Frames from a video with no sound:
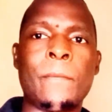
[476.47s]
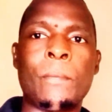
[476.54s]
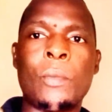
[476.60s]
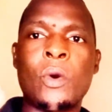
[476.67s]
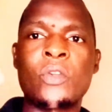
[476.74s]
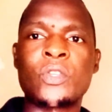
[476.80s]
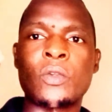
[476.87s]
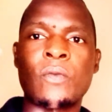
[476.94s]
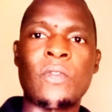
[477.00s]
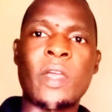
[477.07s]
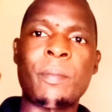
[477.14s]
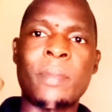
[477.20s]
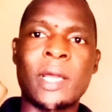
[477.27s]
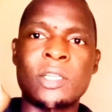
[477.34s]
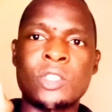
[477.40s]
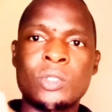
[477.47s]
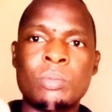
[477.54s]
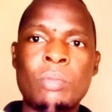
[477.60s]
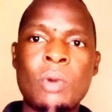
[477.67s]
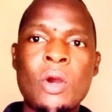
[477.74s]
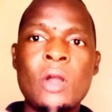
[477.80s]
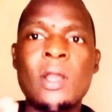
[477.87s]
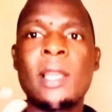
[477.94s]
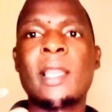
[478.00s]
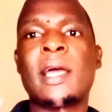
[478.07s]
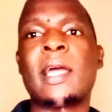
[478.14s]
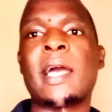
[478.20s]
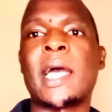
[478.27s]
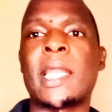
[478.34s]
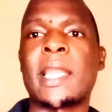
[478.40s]
Most of them are small
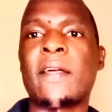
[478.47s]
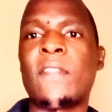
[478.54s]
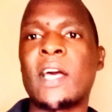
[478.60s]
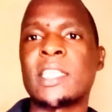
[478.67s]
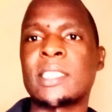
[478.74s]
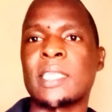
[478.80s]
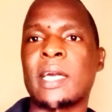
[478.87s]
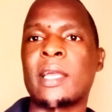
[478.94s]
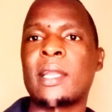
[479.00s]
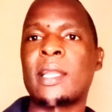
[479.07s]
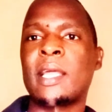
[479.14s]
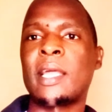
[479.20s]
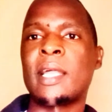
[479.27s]
and others are